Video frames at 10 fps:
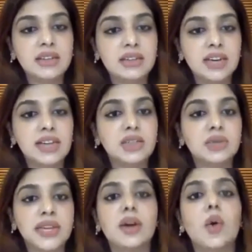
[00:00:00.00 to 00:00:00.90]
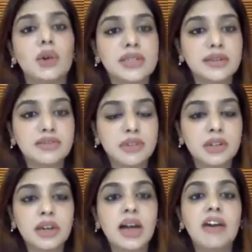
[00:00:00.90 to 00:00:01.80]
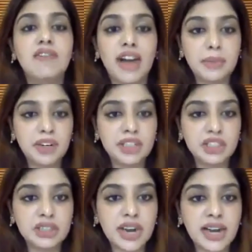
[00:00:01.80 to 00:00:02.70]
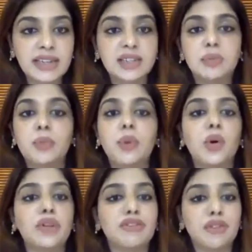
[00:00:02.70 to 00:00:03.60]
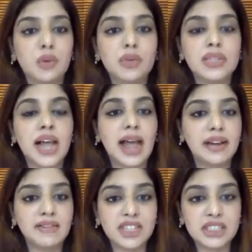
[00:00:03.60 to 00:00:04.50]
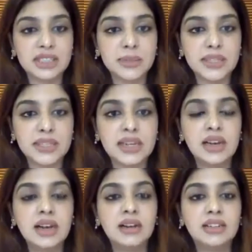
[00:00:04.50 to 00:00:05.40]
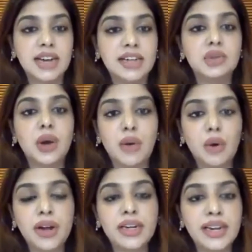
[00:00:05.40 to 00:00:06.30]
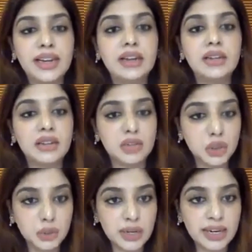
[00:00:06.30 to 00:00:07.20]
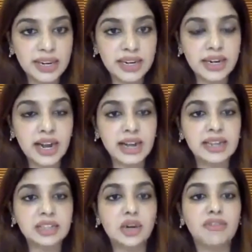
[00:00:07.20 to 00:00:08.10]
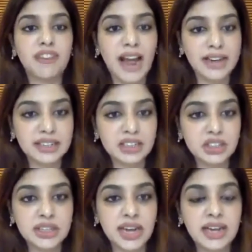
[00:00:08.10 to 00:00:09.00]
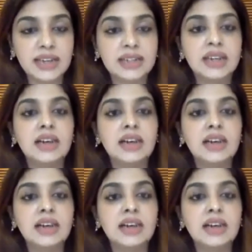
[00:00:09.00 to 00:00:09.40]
Try to take wholesome food, fiber rich diet, more of fruits and vegetables. Try to avoid taking sugar laden diet or fat rich diet.